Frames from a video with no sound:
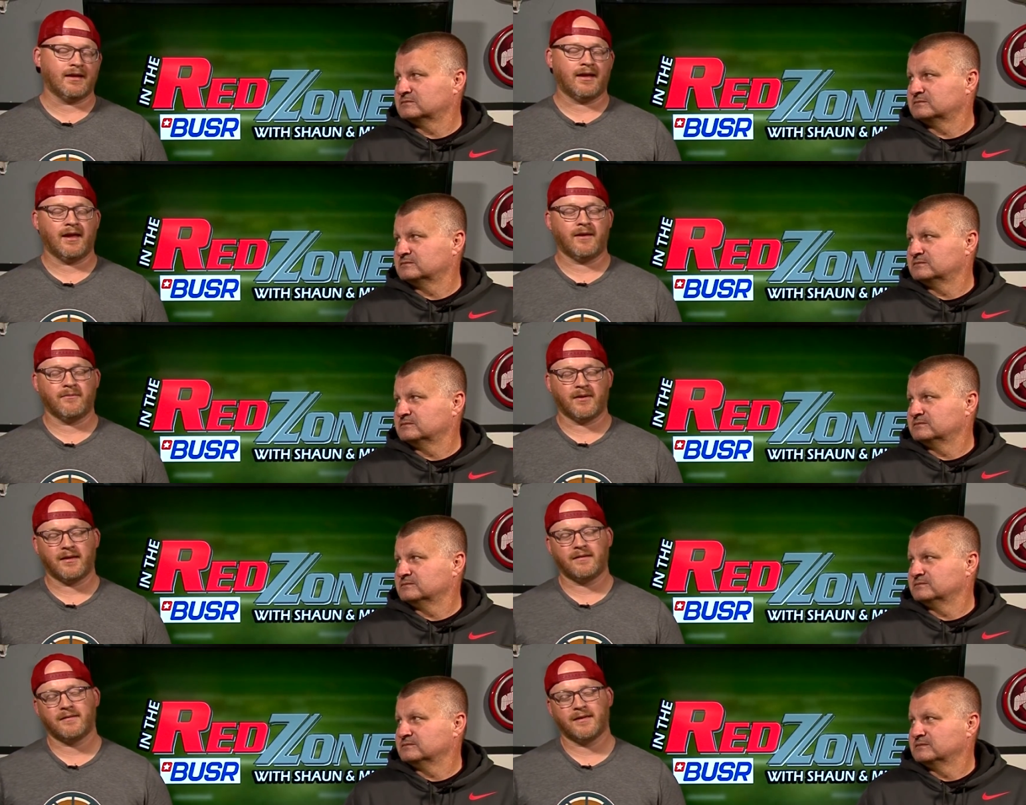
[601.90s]
Speaker 1: in the game,
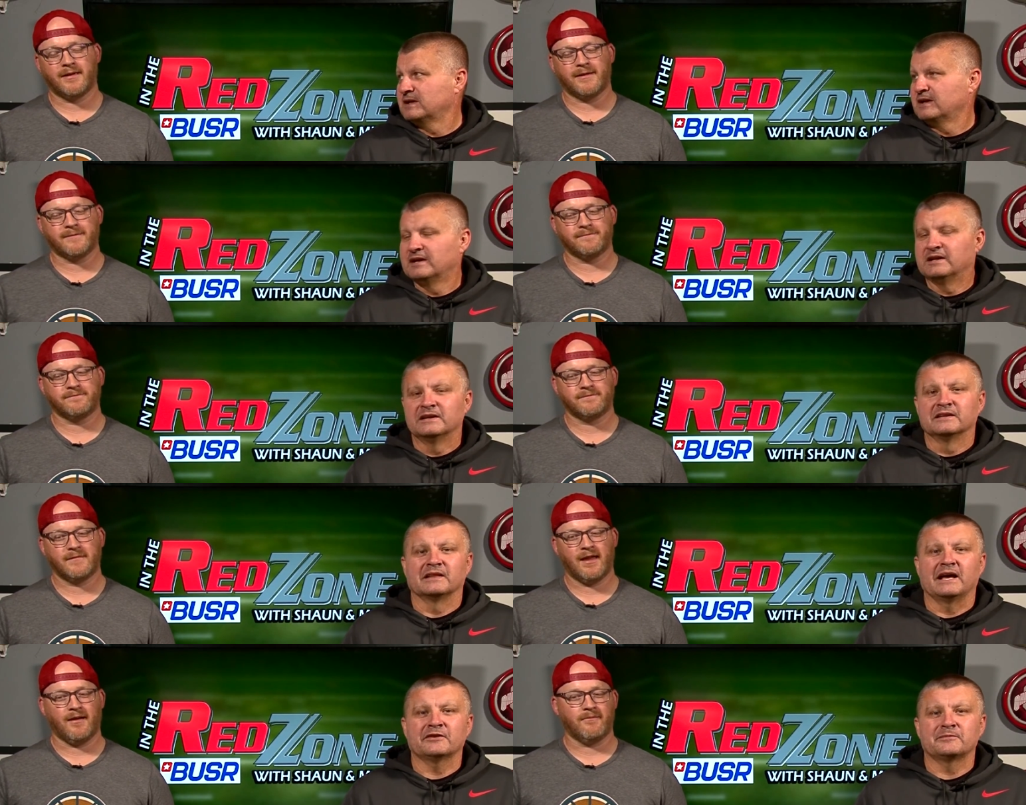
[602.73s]
but um,
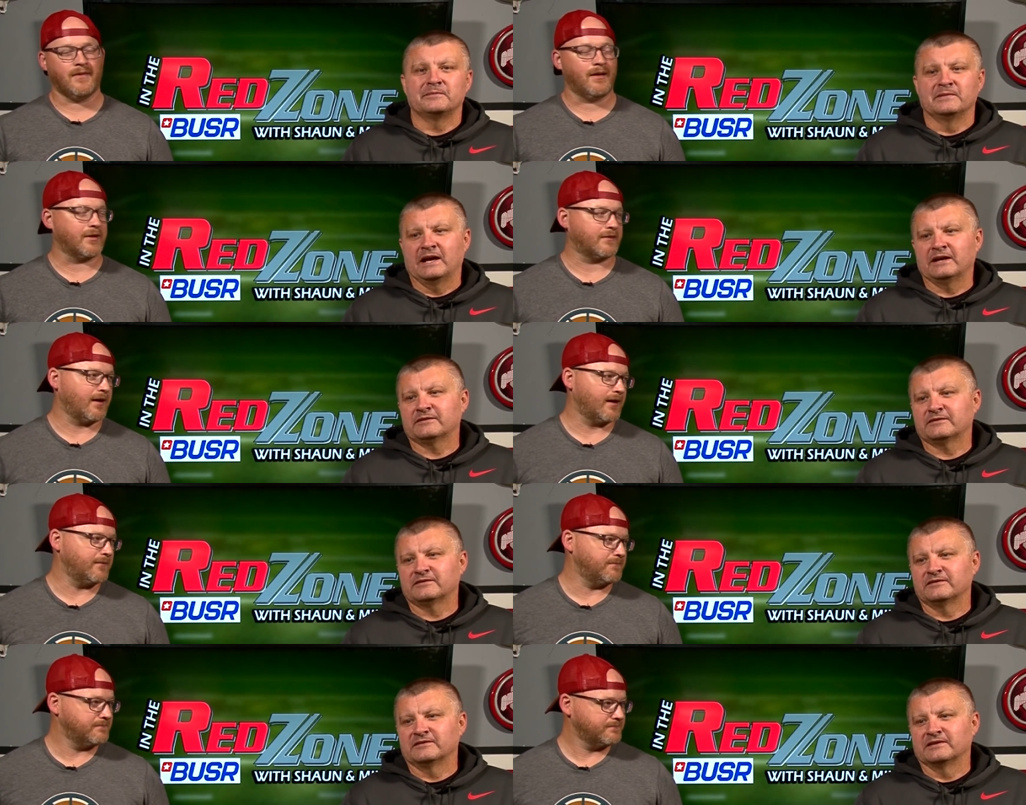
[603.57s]
last yeah, last
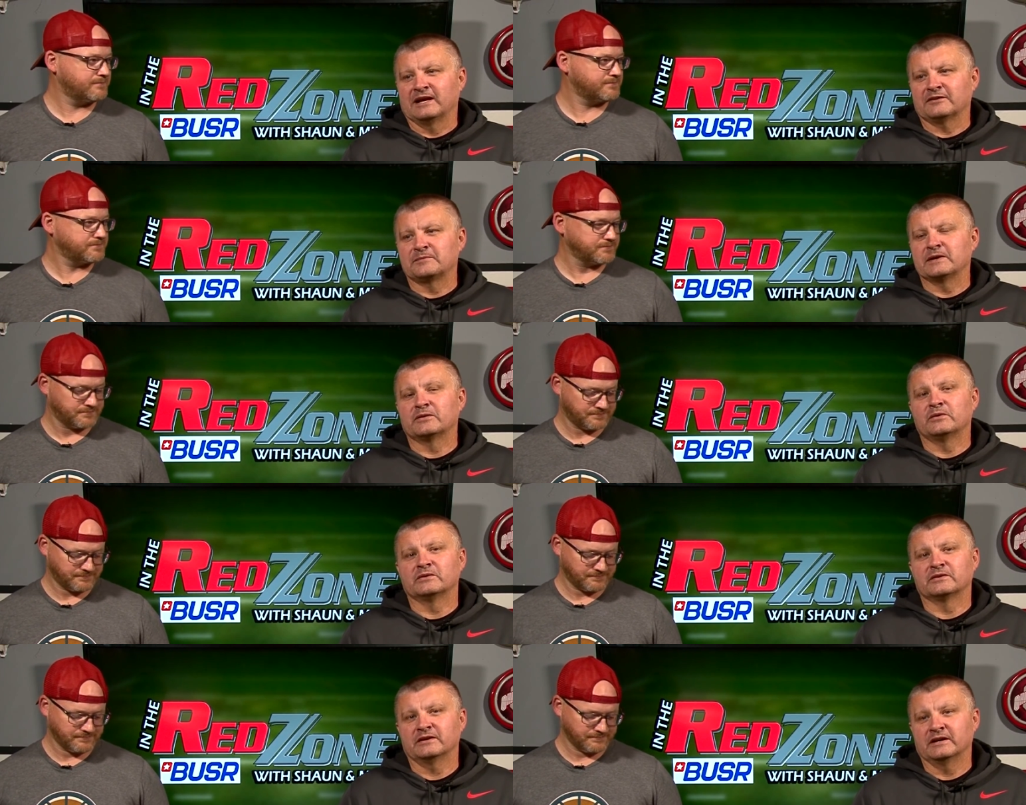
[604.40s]
excited.
Speaker 2: last big
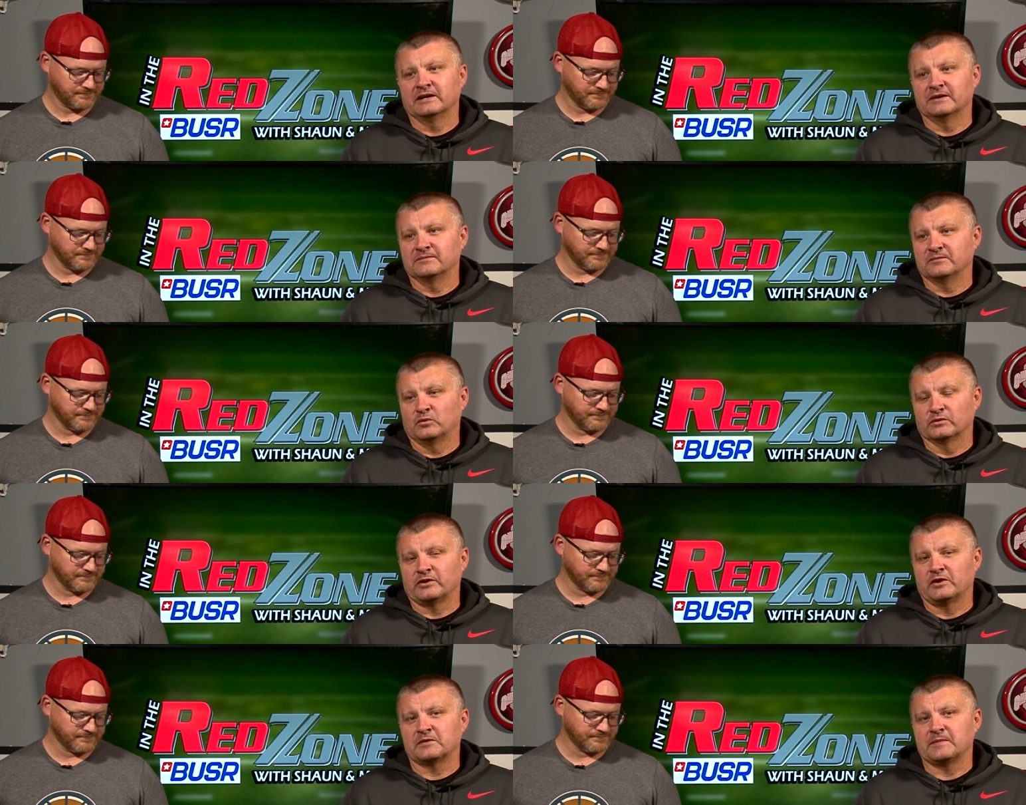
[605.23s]
one um,
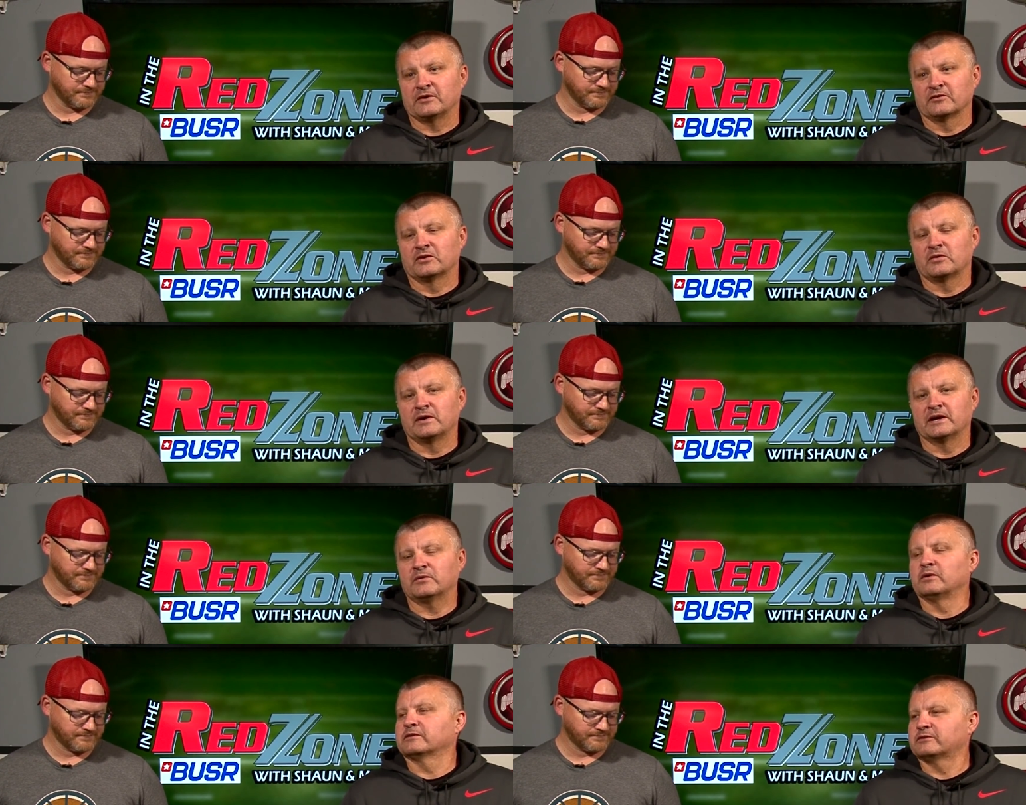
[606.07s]
we'll talk about real
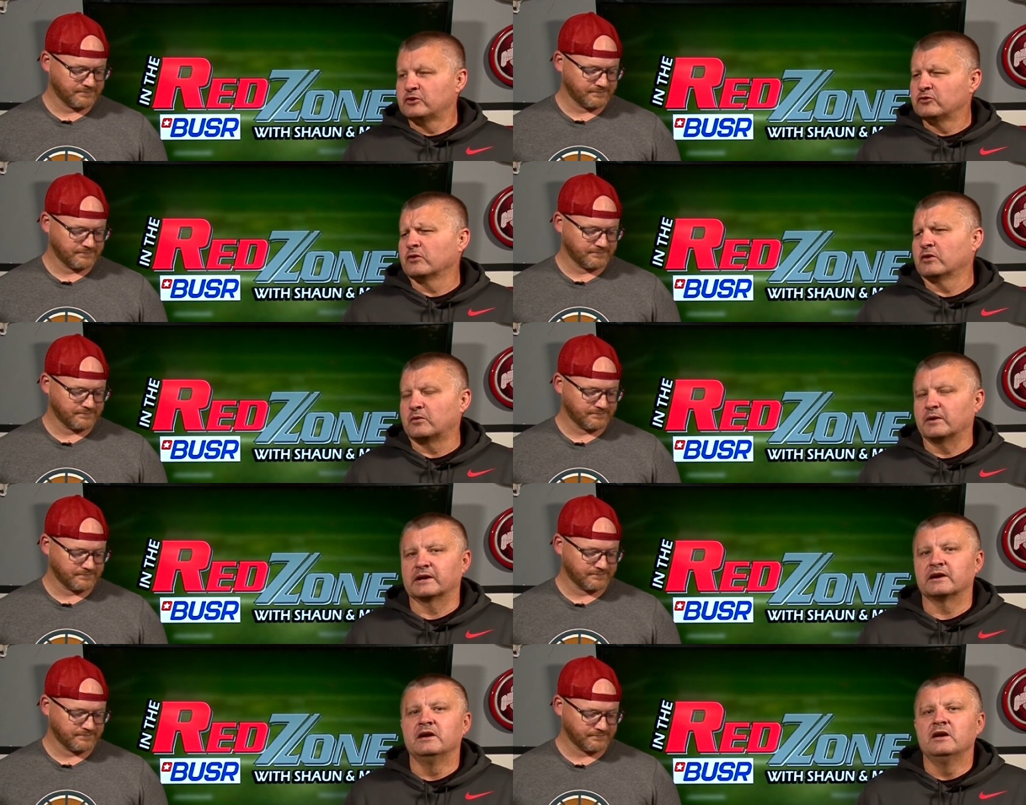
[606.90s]
quick. Well, two real
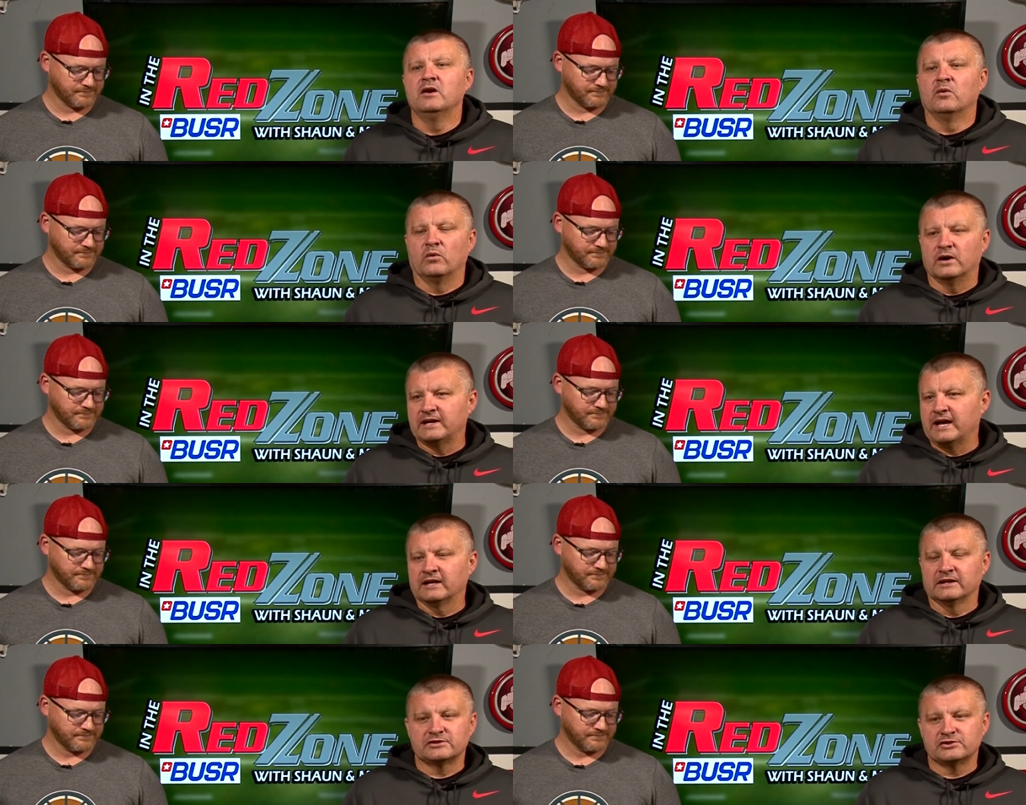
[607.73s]
quick. One,
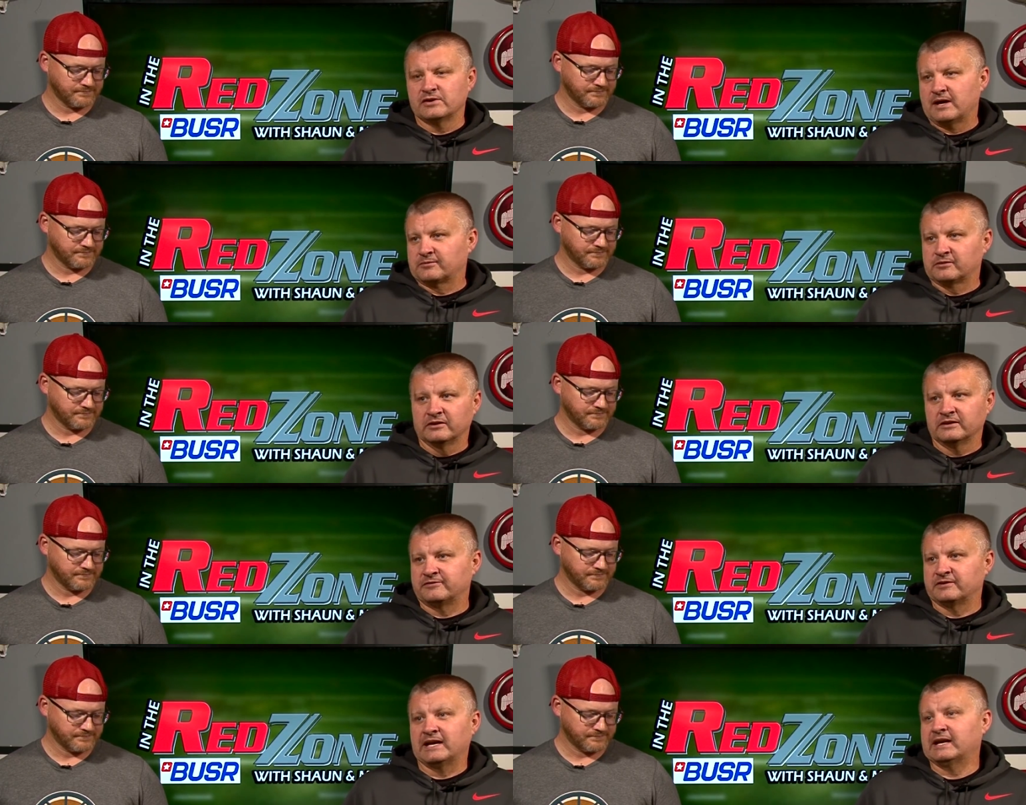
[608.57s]
LSU
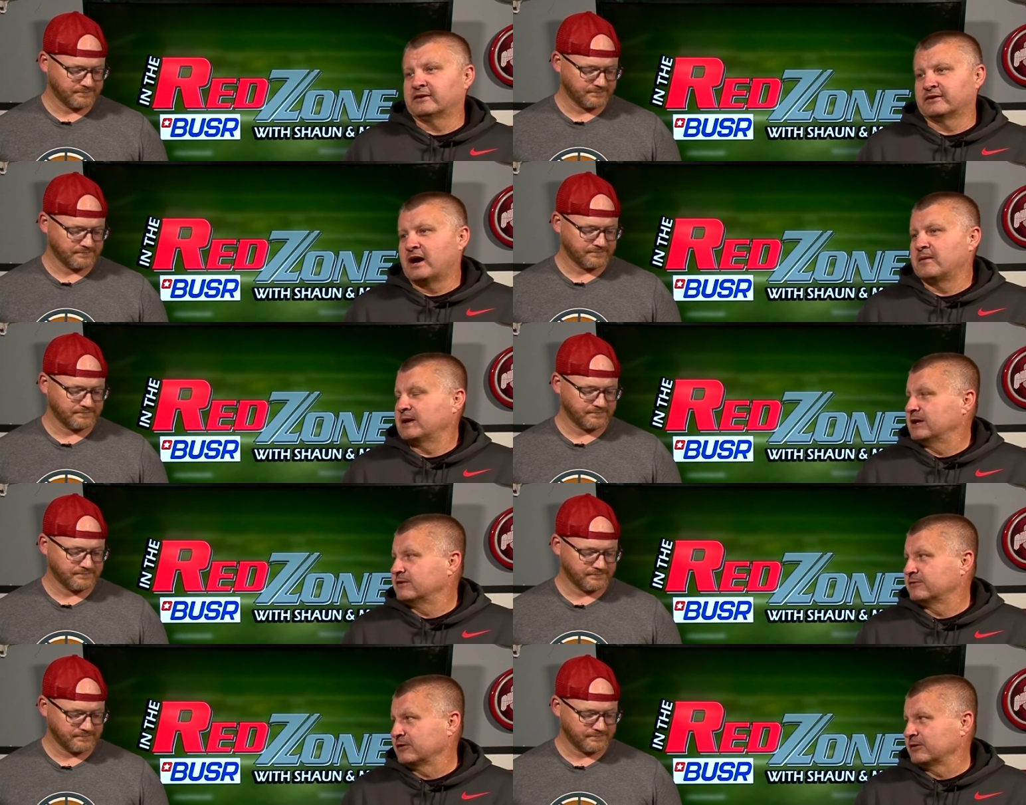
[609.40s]
absolutely flat out dominates